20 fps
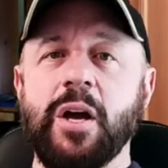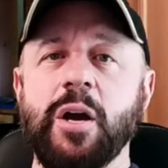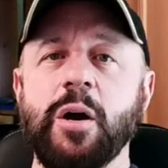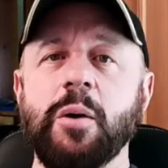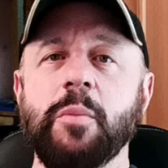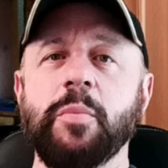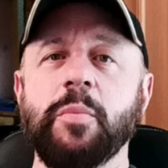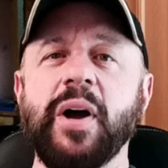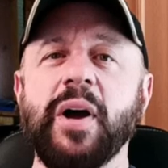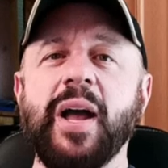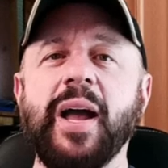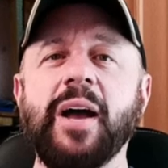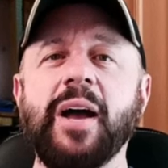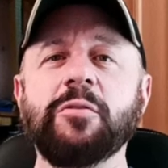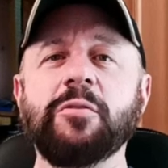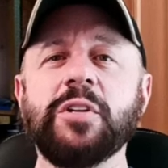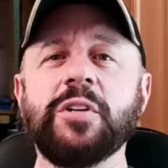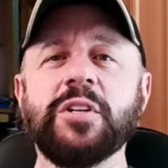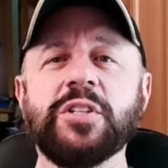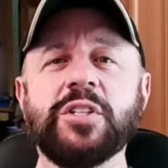But
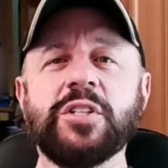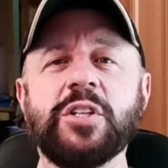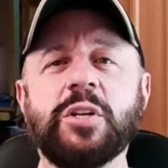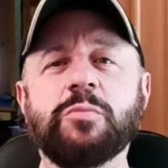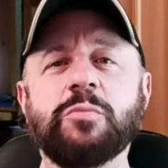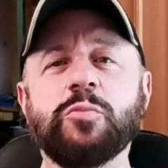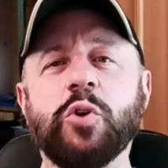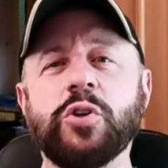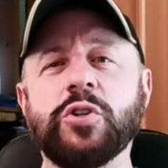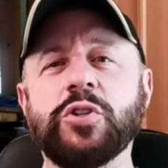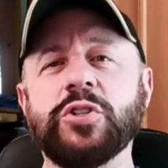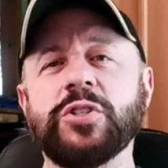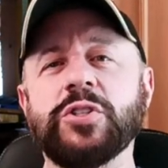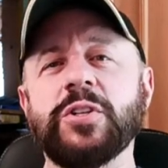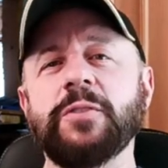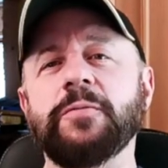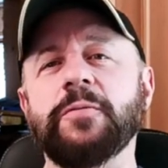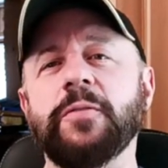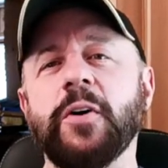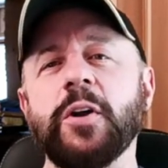how does an
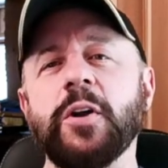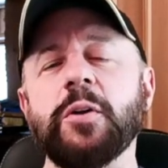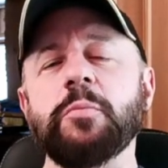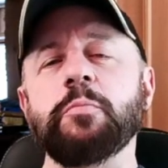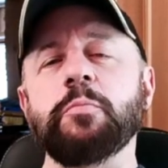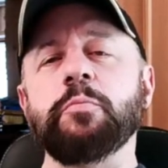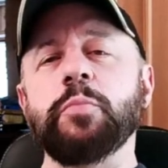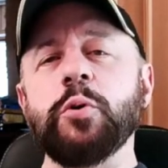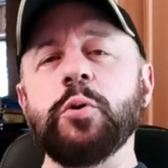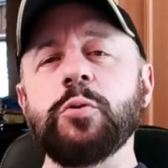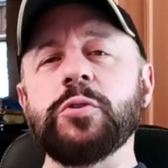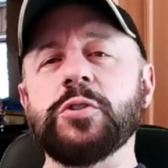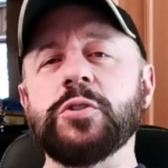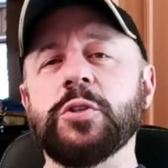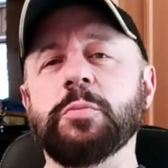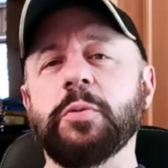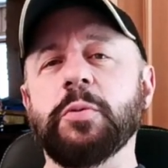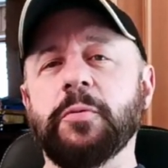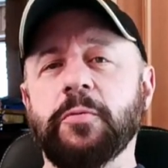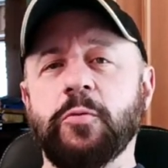emergency fund boost
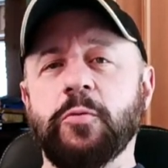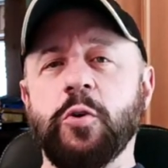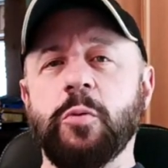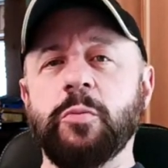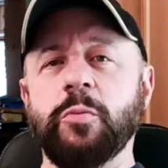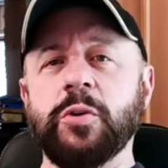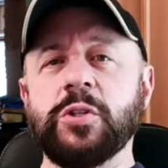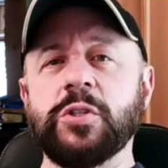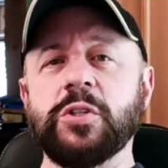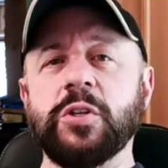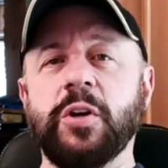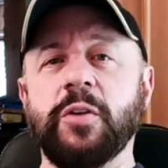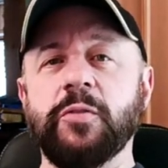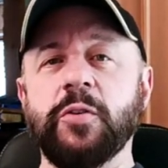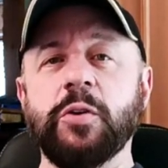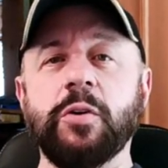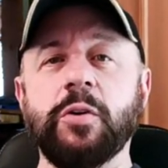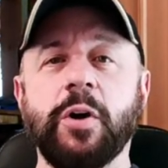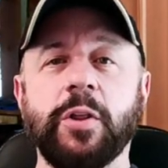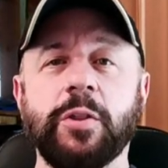the performance of
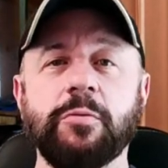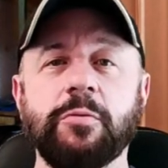your other